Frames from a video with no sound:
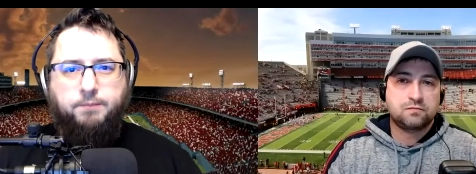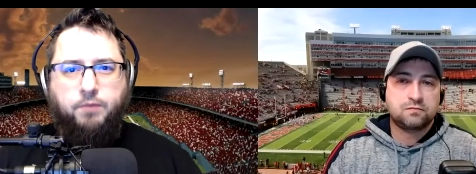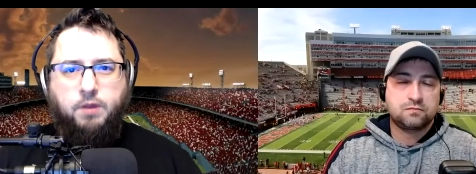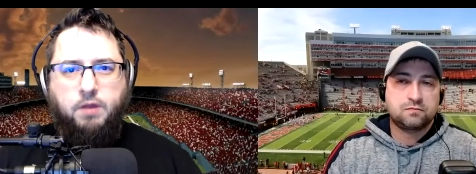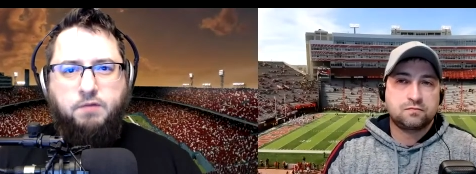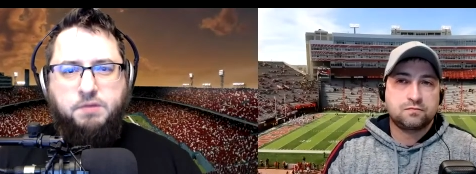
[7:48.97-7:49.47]

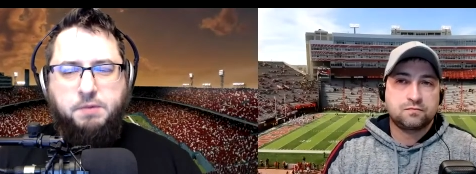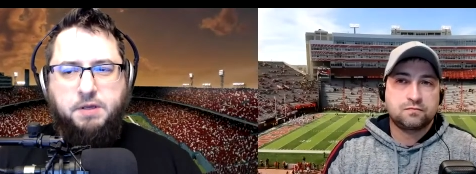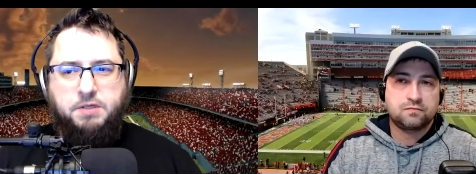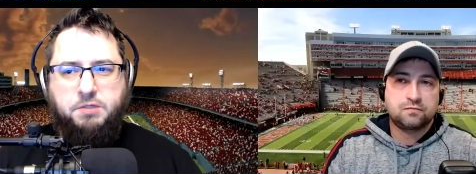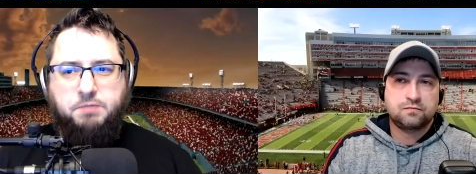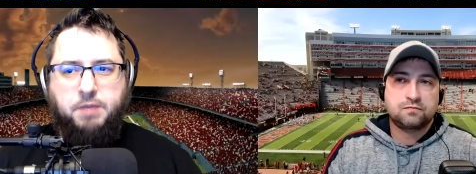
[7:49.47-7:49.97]
Speaker 1: If somebody's
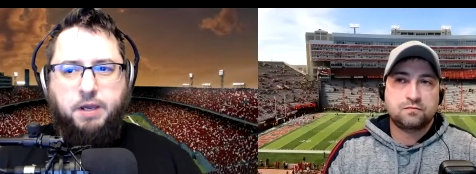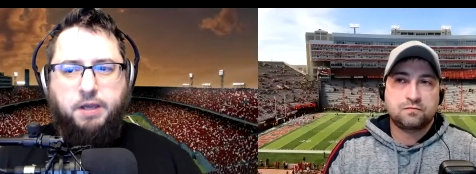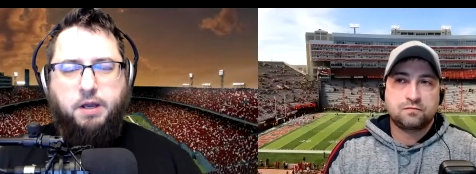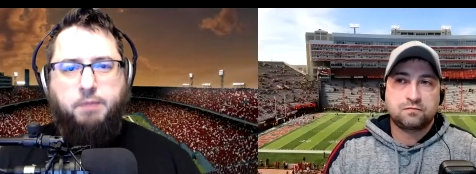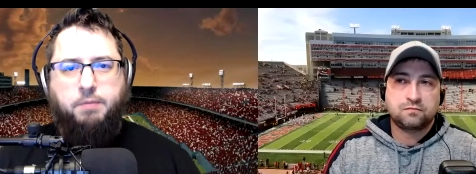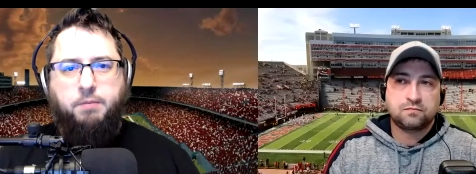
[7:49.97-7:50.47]
just picking
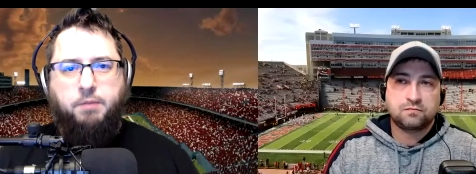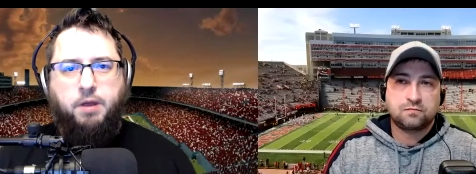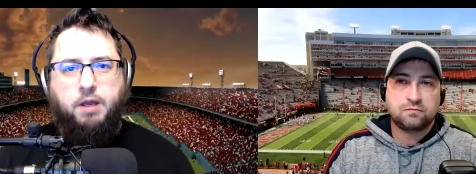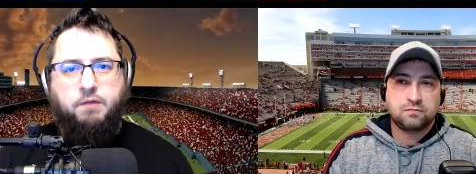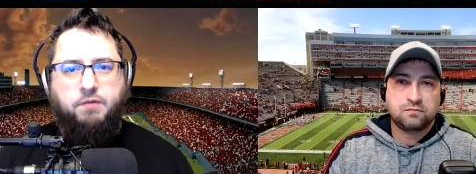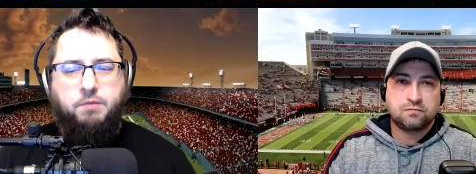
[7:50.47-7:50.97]
up and playing,
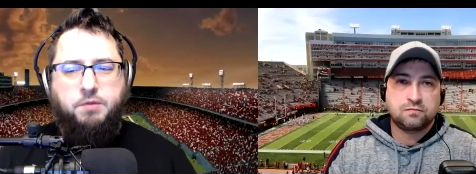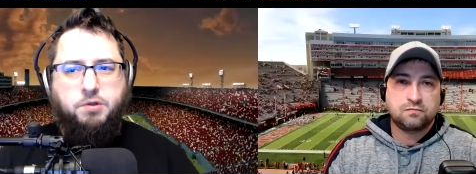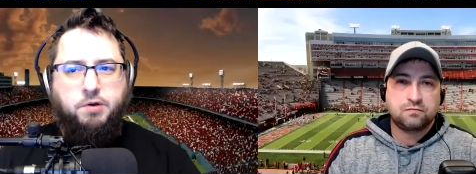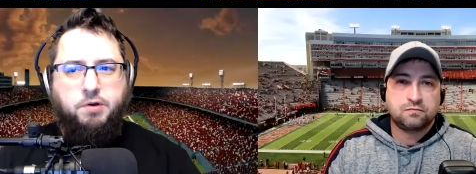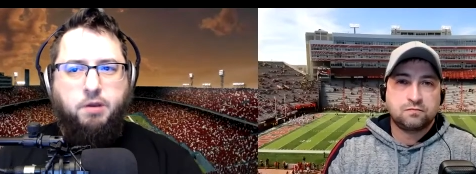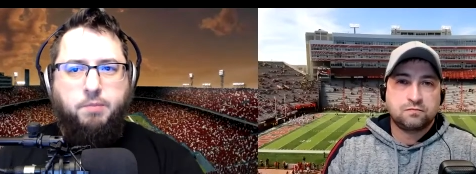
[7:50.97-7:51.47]
if the
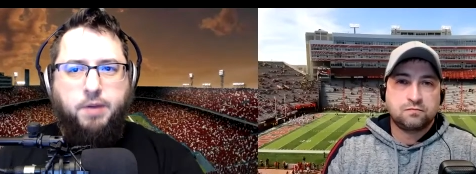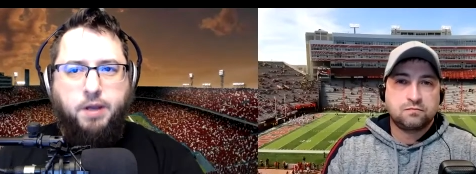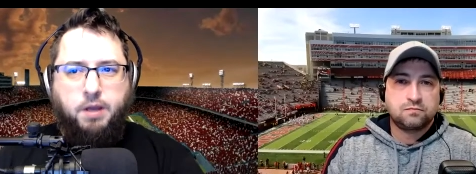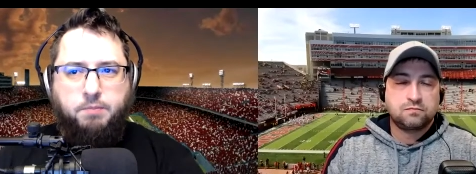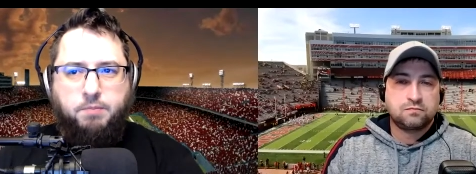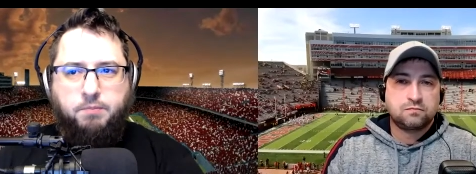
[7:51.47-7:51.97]
majority are pick up,
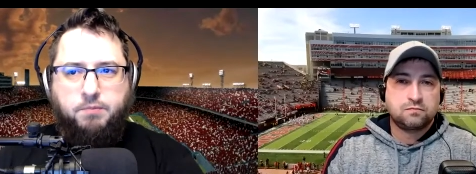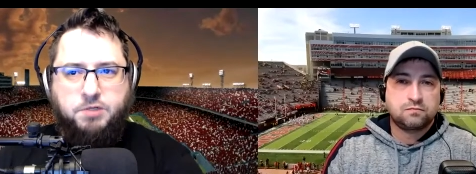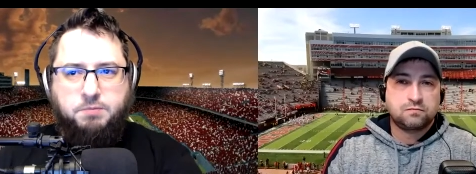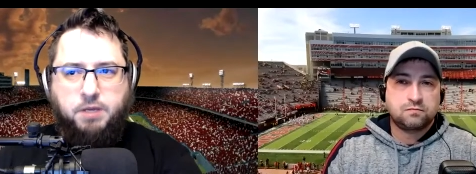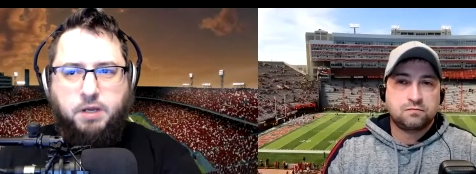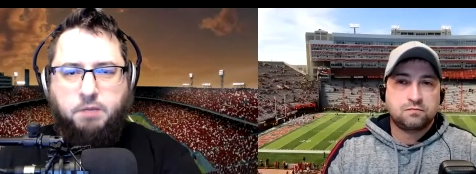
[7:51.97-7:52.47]
just
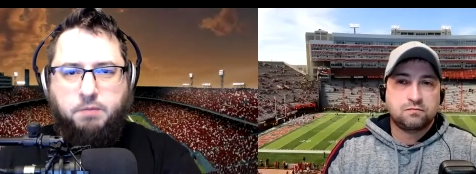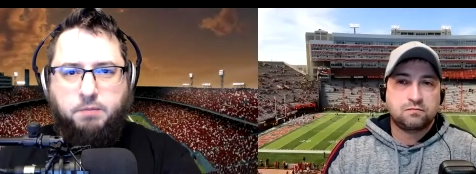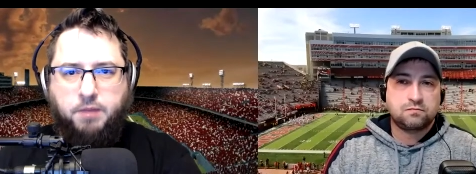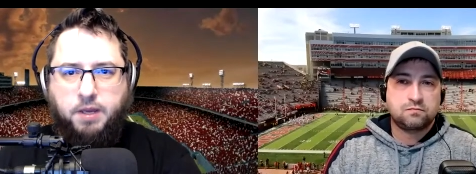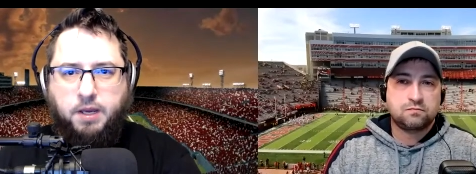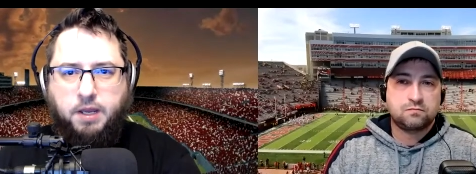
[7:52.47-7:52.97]
pick up and
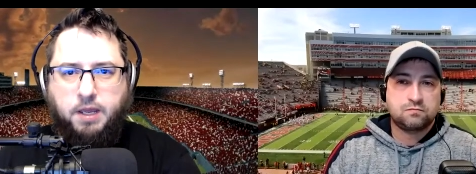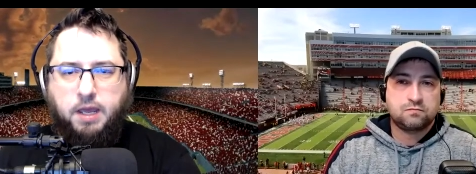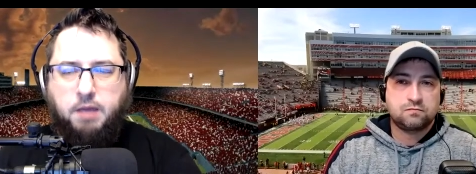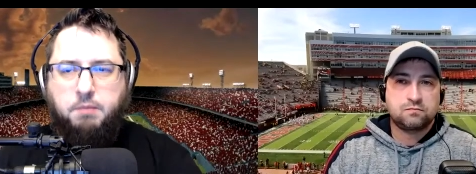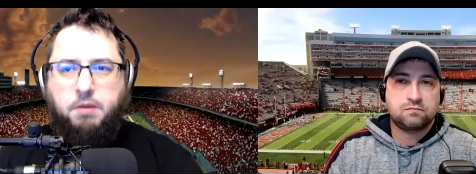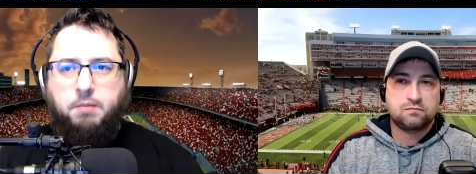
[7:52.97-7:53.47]
play a
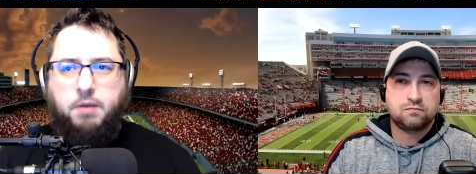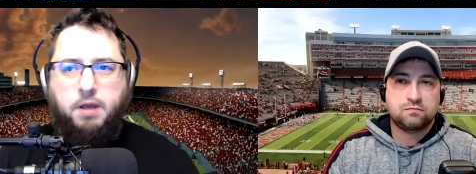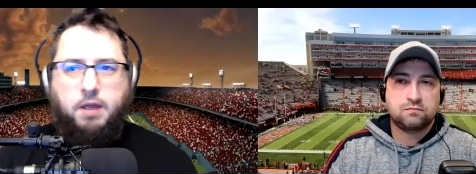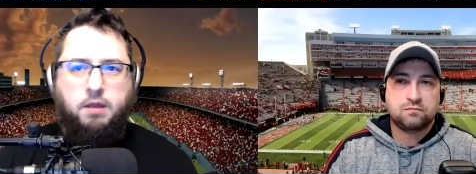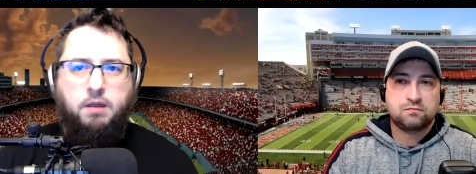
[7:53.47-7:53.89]
game, it might.